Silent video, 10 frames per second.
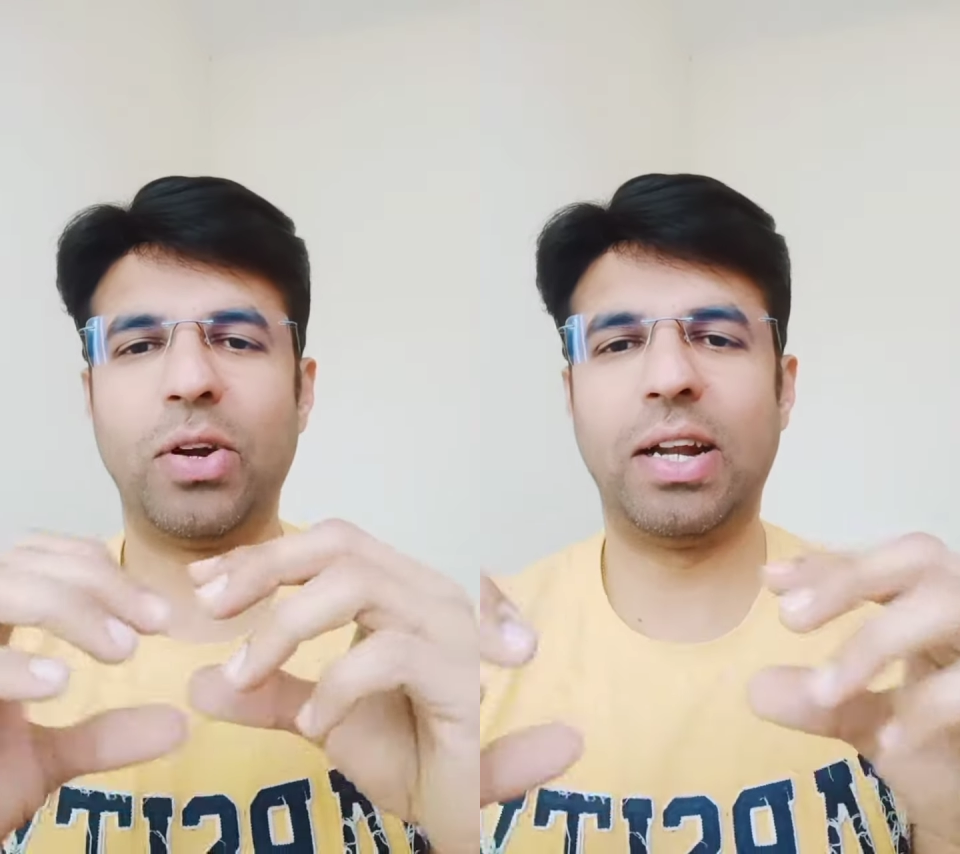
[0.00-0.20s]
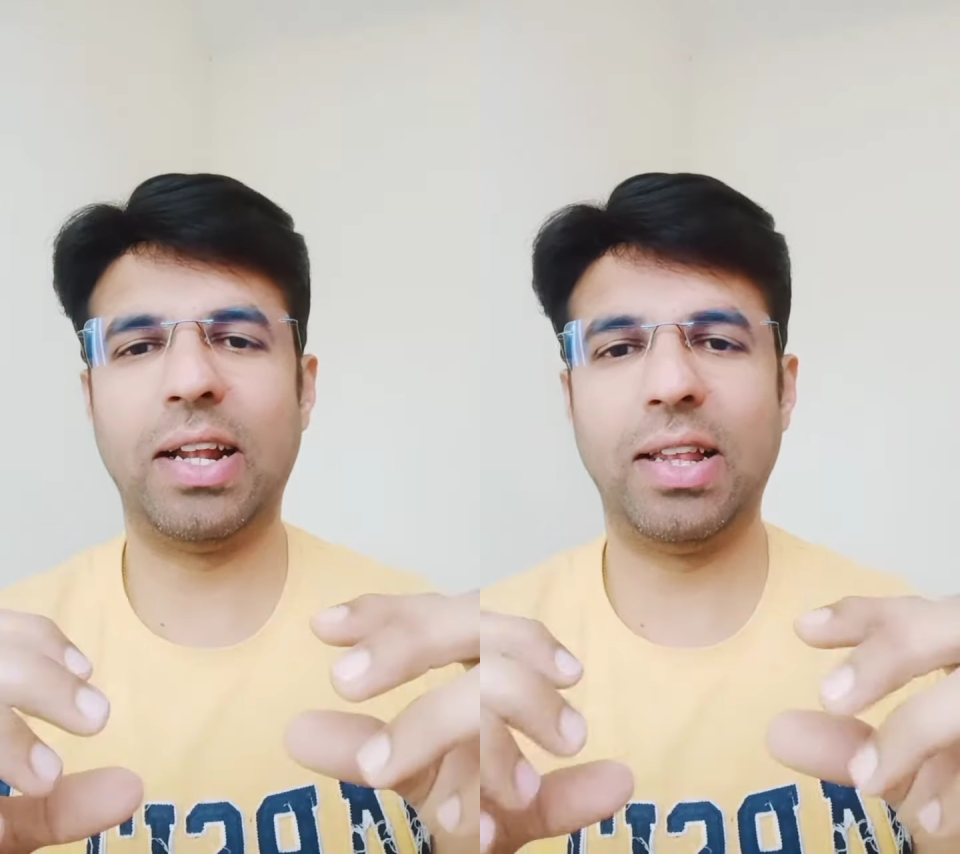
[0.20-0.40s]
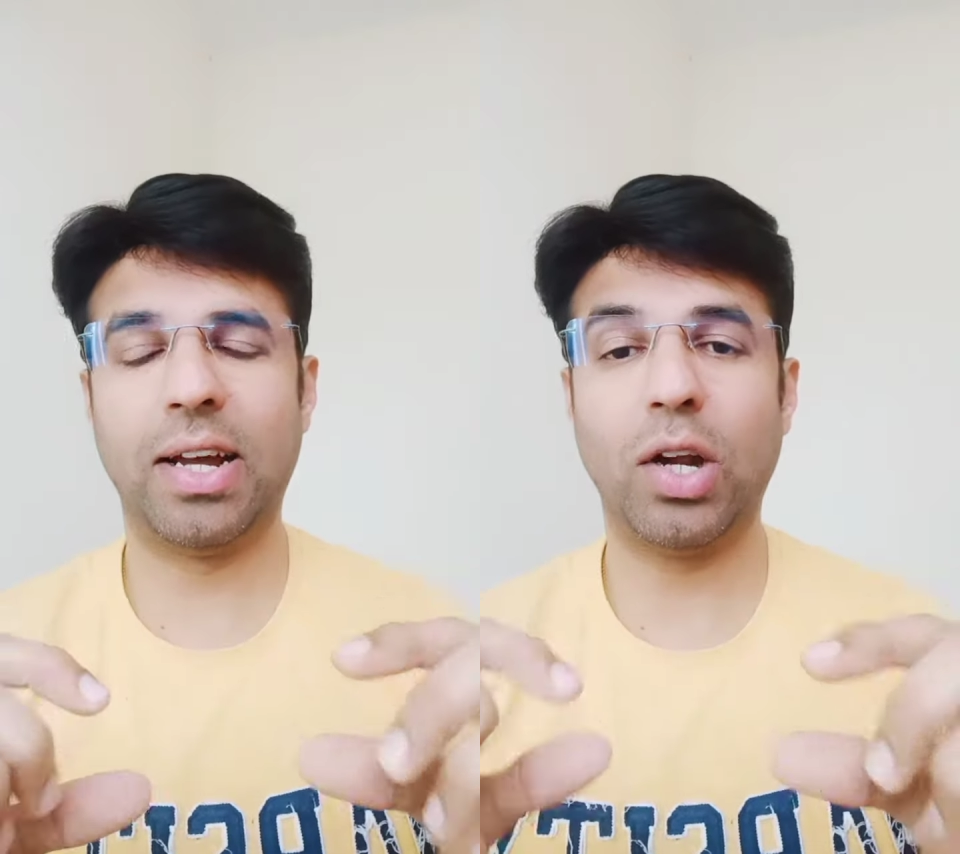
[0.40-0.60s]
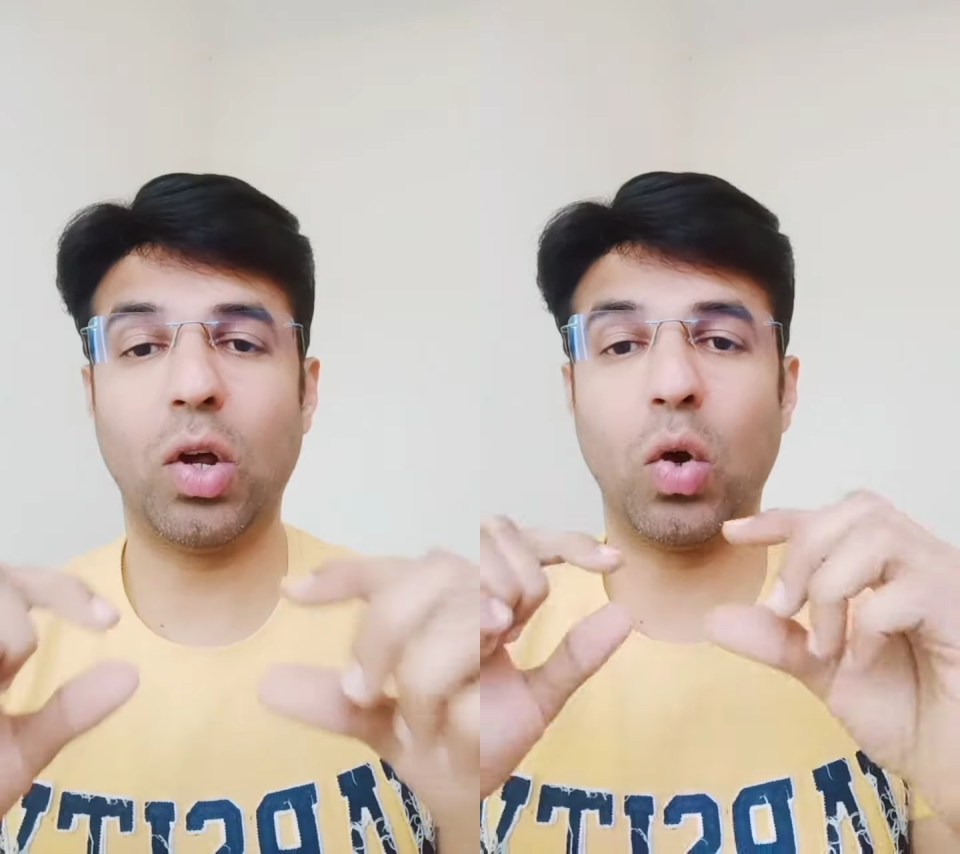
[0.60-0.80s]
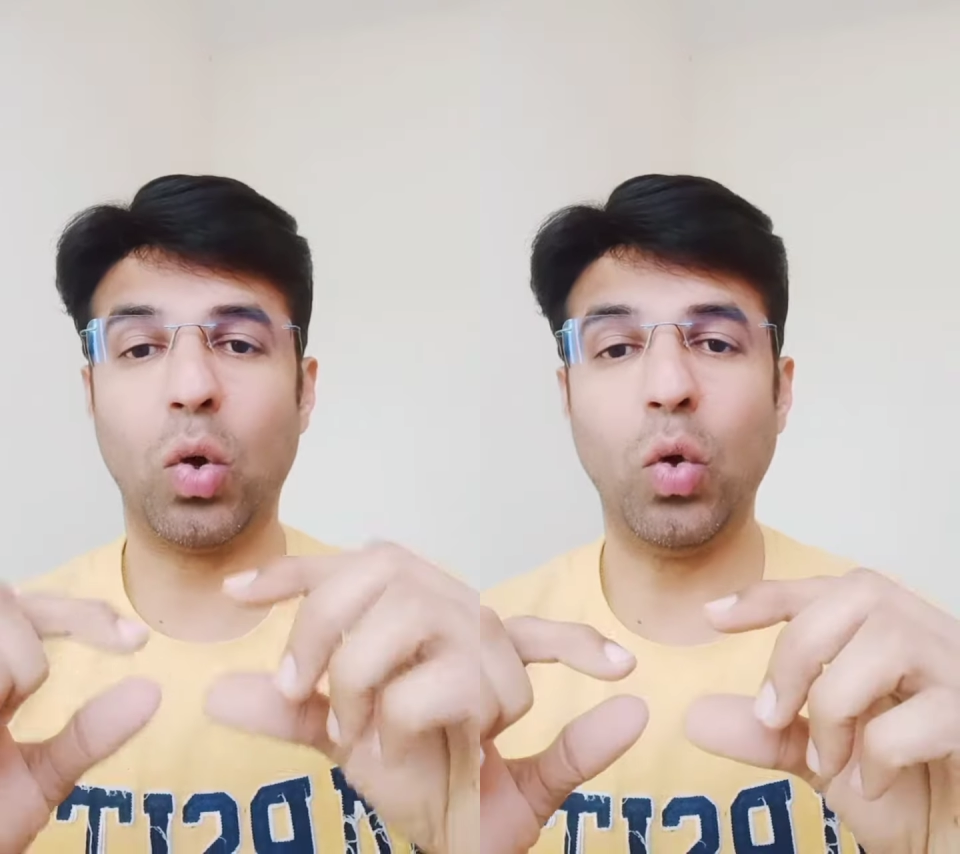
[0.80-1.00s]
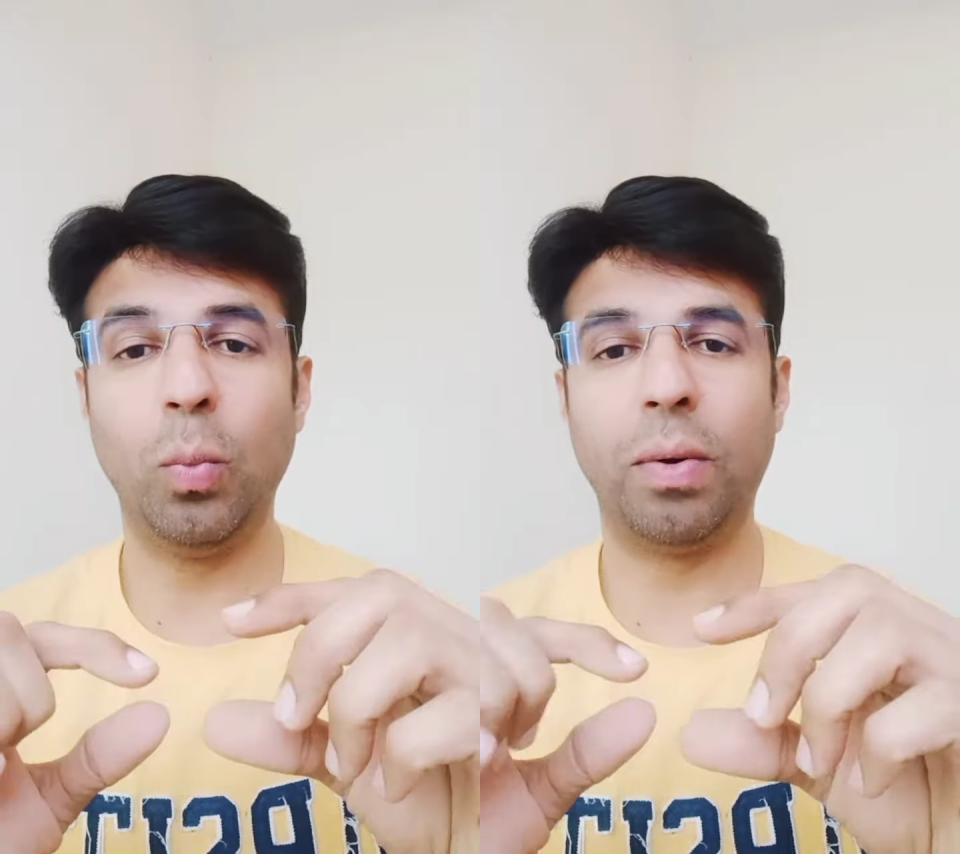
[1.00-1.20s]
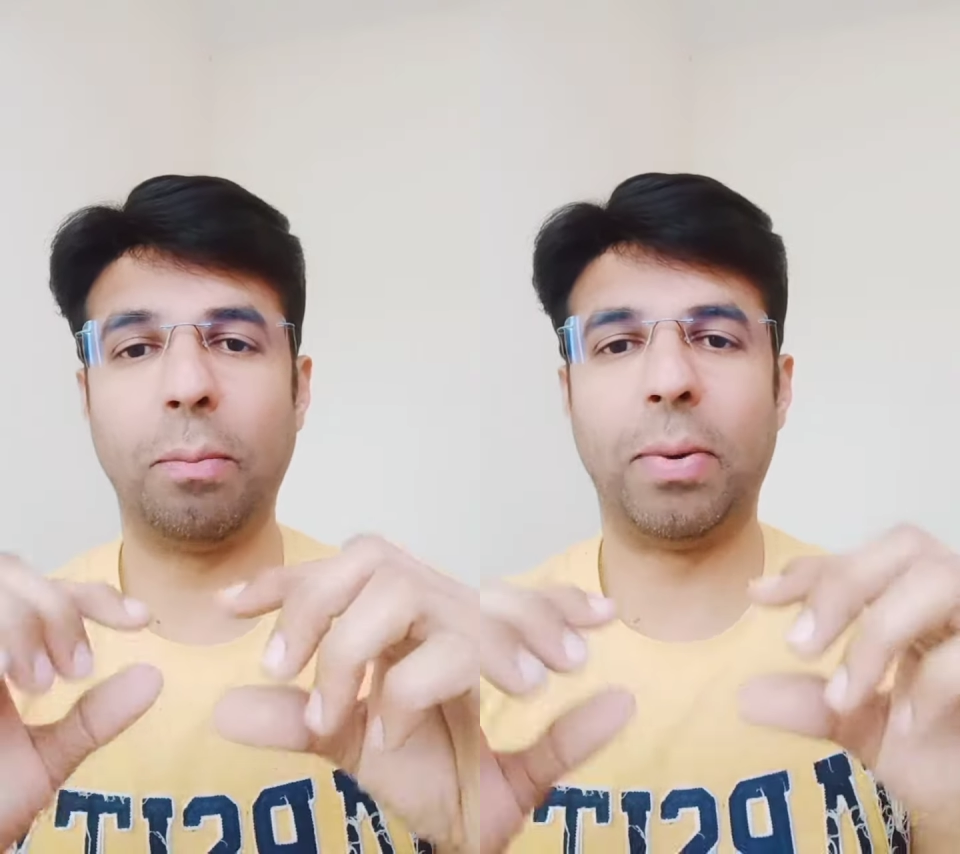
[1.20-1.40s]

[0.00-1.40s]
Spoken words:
can tell that group